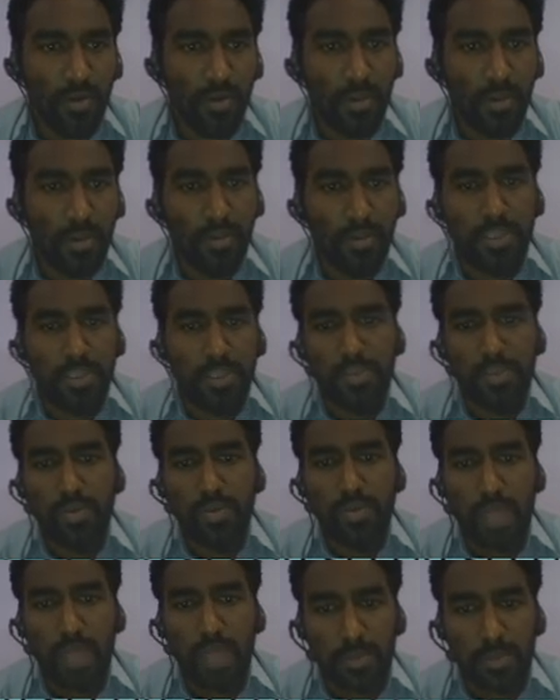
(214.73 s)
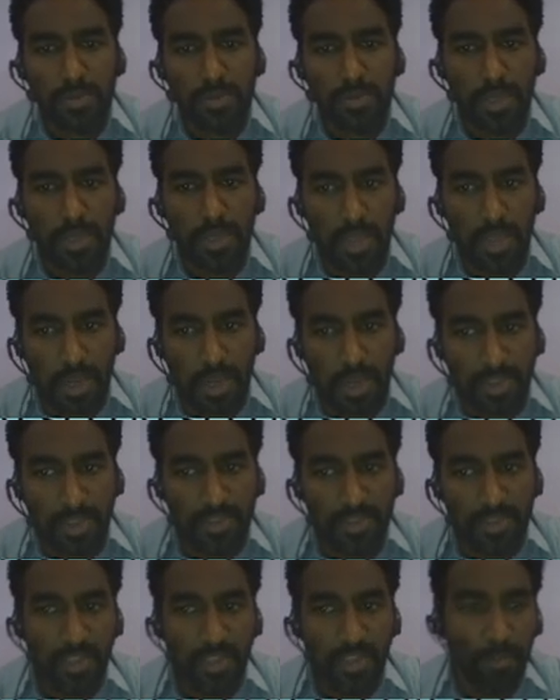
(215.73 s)
These tools help in
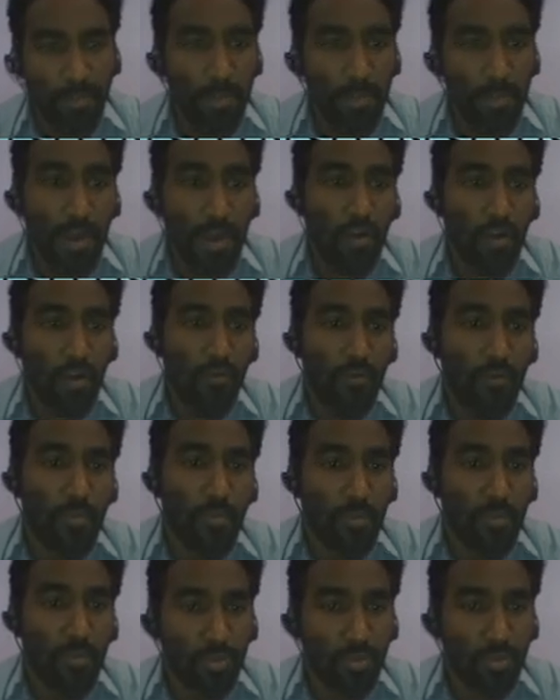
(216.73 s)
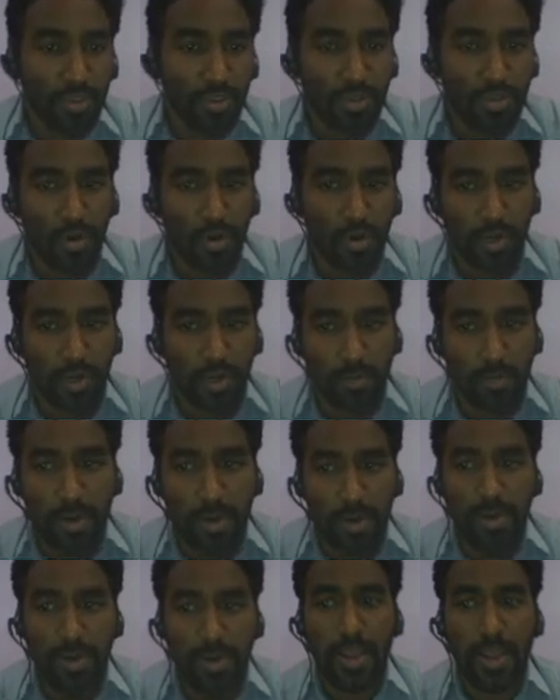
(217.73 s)
analyzing the impact of promotions on
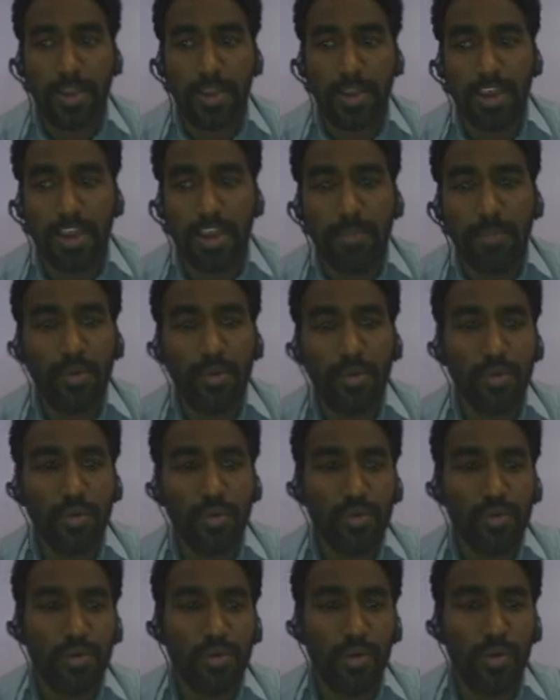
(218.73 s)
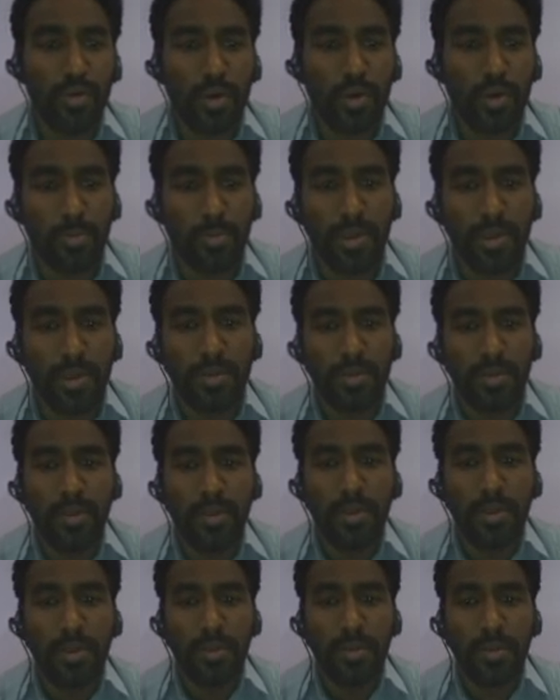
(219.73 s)
demand and can be used to determine
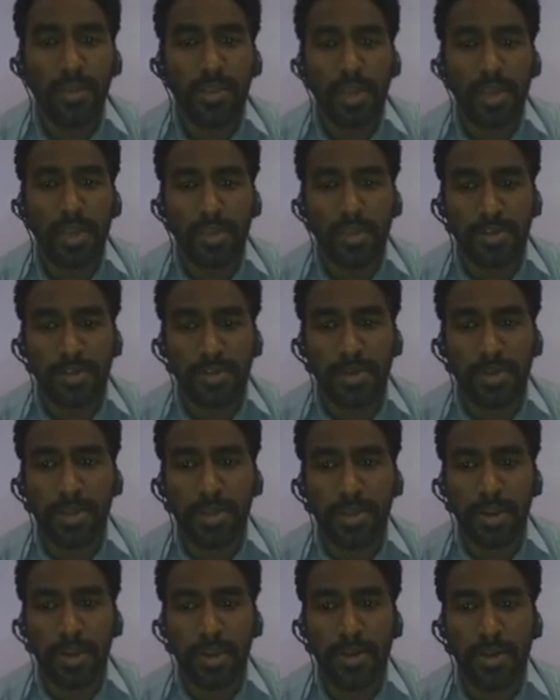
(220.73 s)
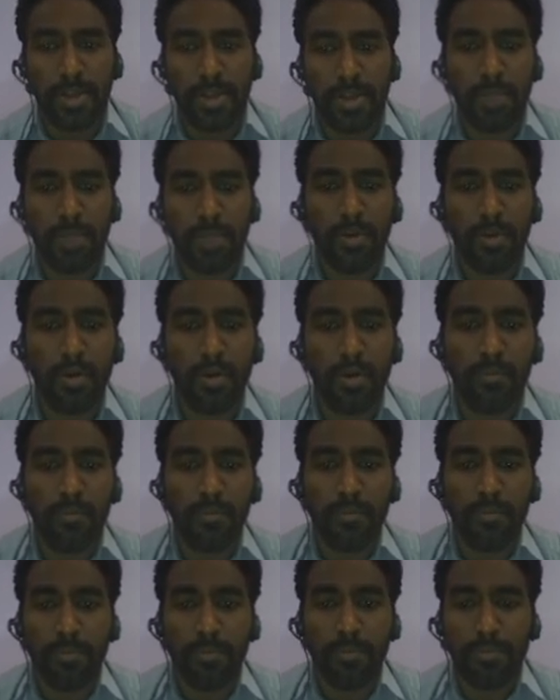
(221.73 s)
the extent and timing of
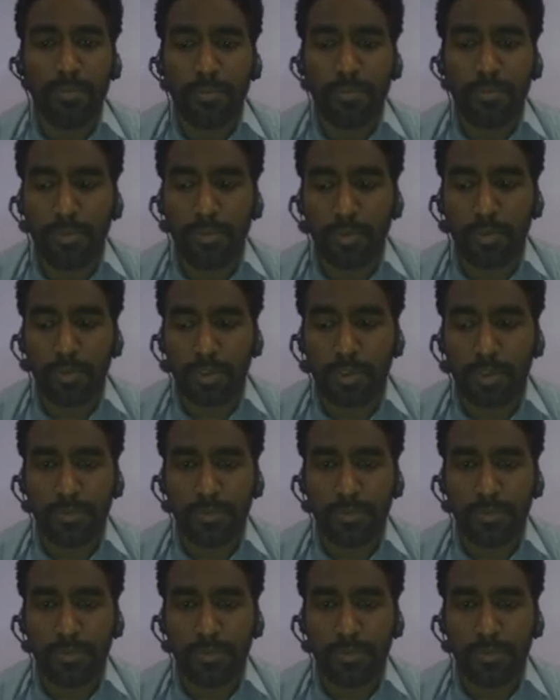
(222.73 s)
promotion.